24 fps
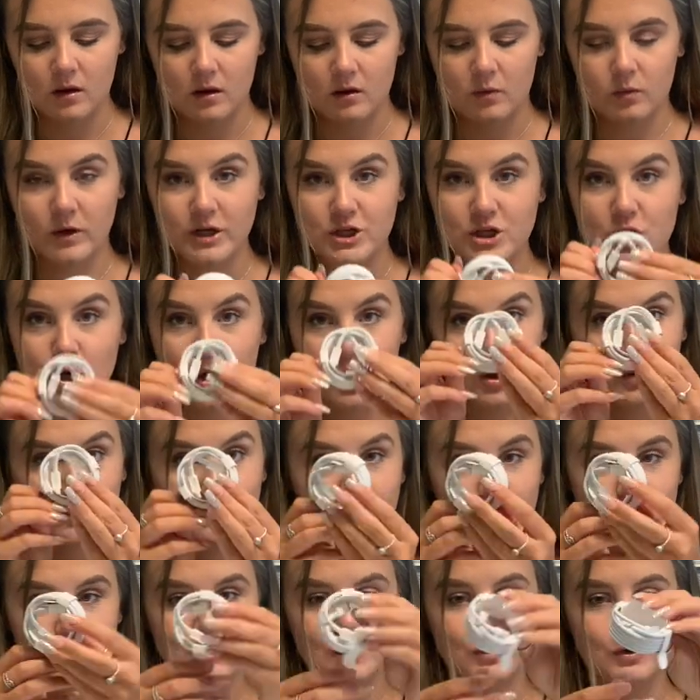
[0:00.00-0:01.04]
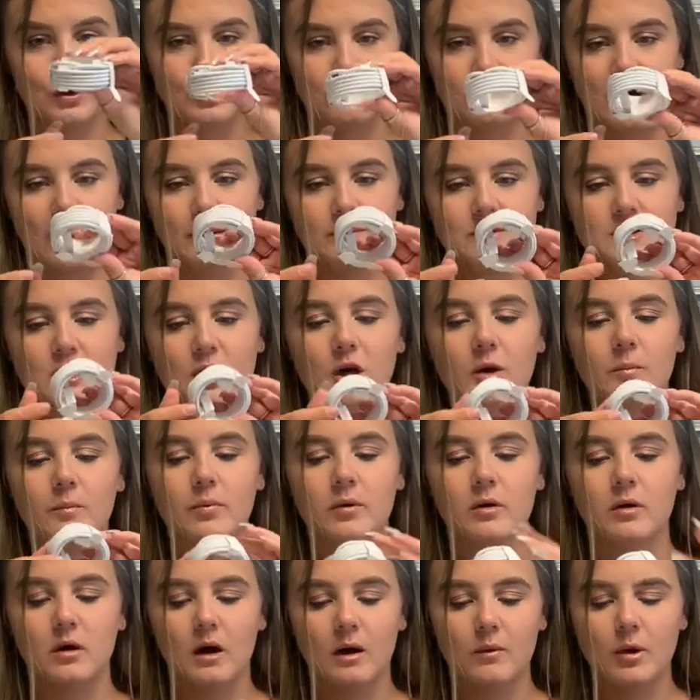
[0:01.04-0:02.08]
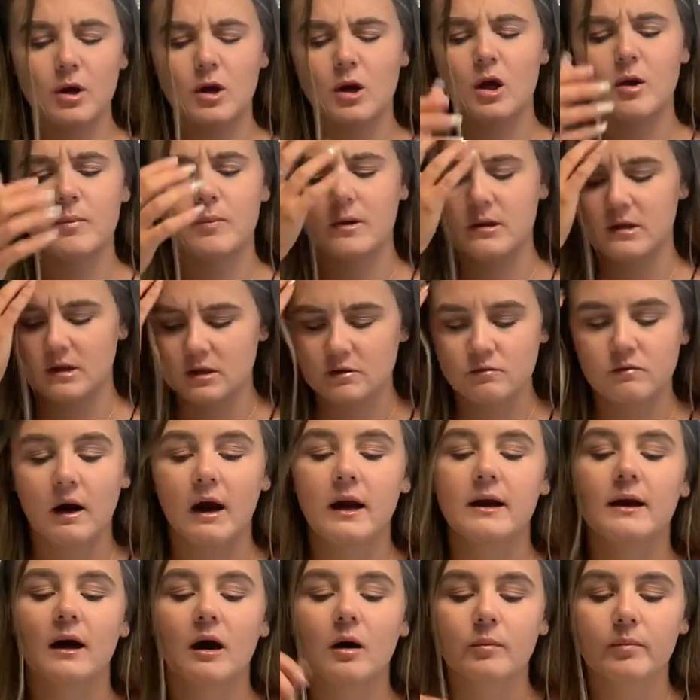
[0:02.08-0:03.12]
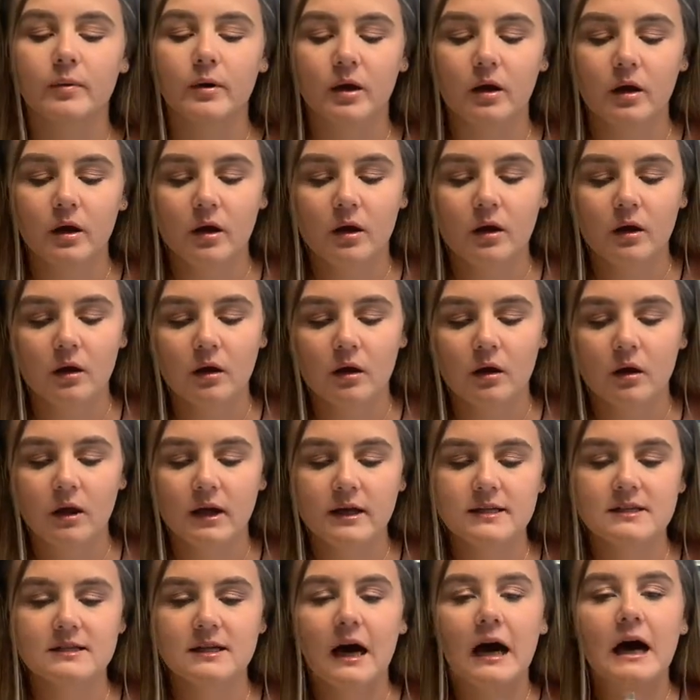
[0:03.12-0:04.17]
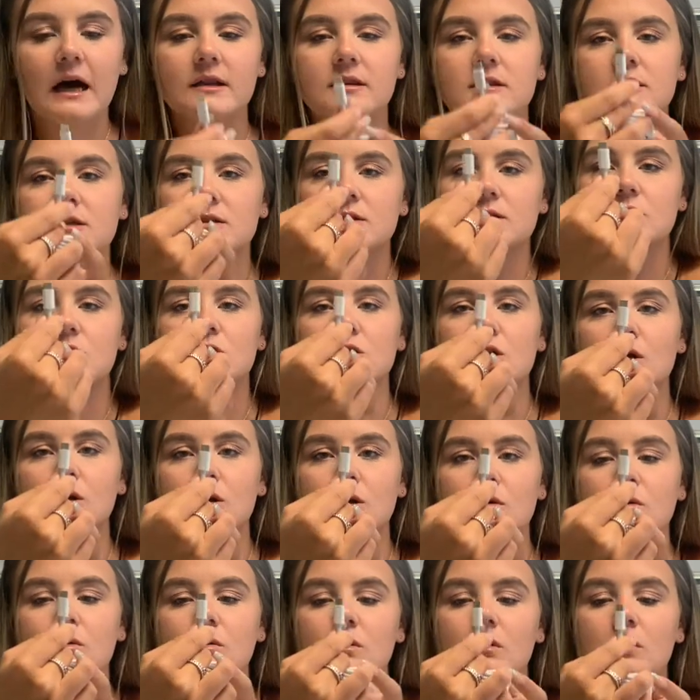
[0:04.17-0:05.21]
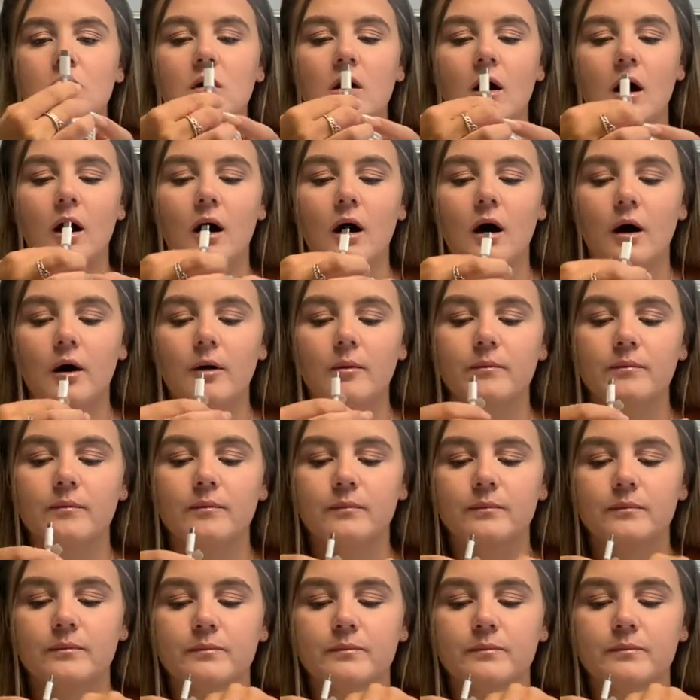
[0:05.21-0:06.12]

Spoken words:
which comes all wrapped up. I won't open this right now, but inside there's the two ends